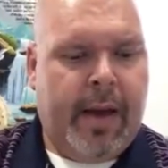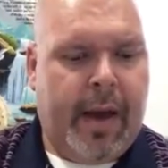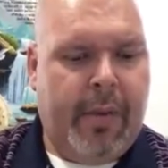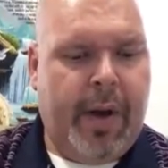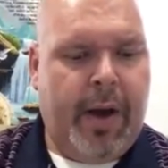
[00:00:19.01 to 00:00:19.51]

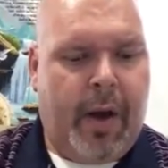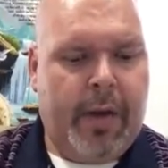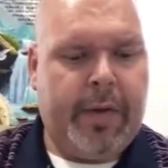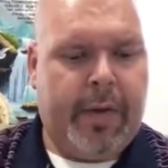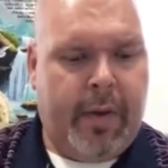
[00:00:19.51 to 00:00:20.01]
and we
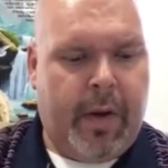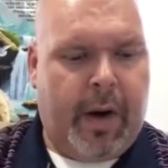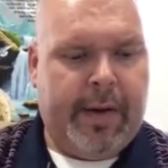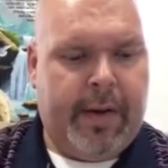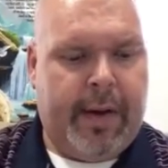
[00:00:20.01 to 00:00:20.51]
also
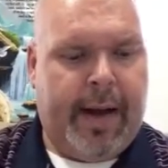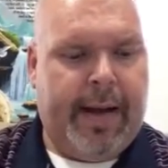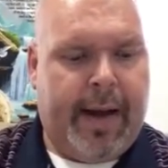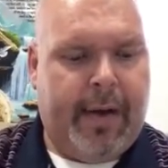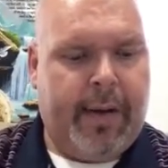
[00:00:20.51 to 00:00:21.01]
ought to lay
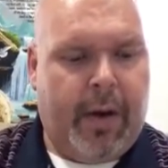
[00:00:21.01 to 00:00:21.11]
down